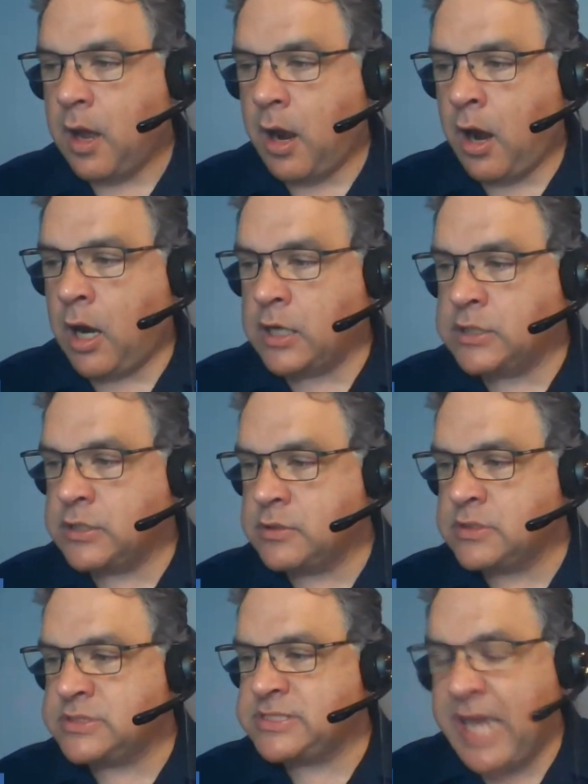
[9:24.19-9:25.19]
are
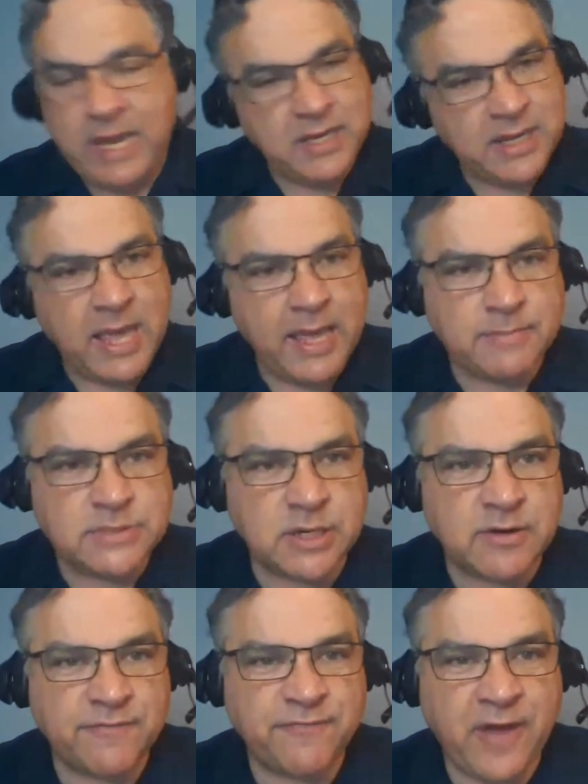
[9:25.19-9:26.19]
10 games
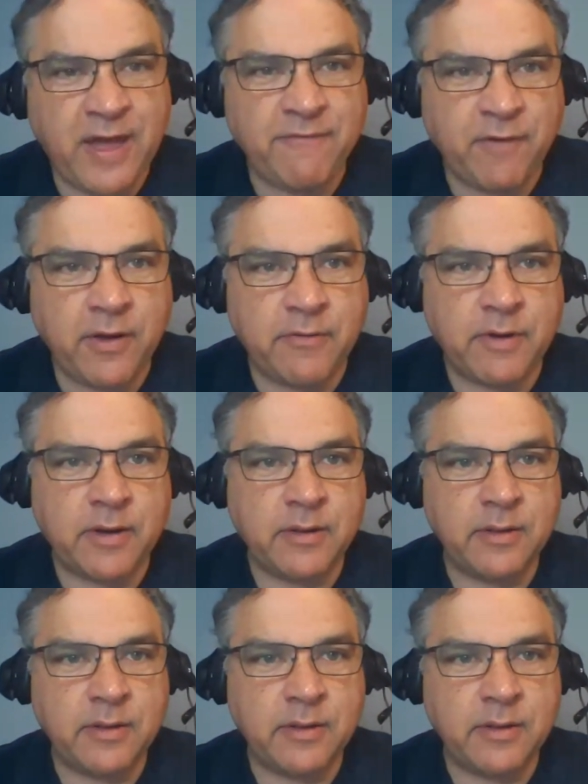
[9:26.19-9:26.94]
under 500.